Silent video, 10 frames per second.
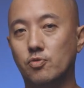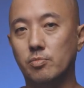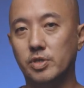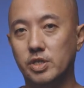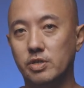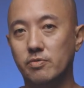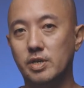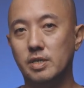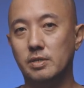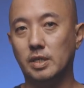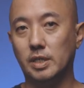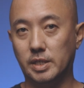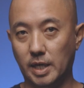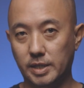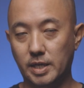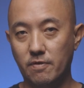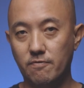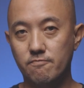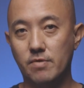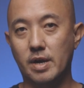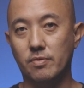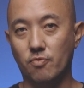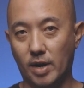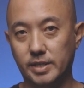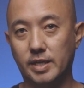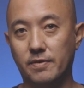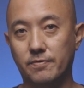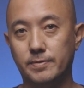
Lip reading: Root Machinery. Stay safe and ride safe.